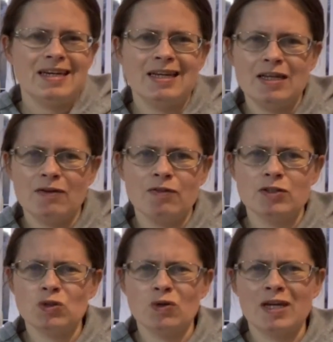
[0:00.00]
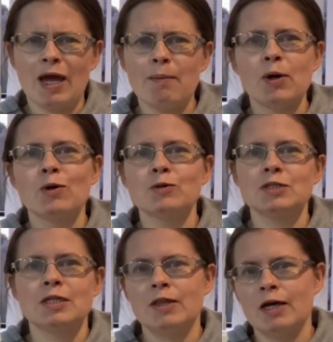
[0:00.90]
any sort of chemicals
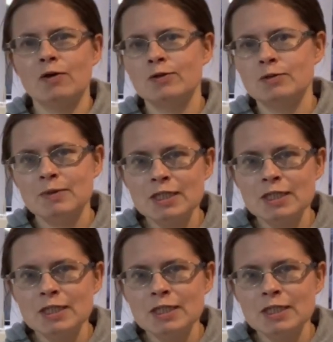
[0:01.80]
in that cause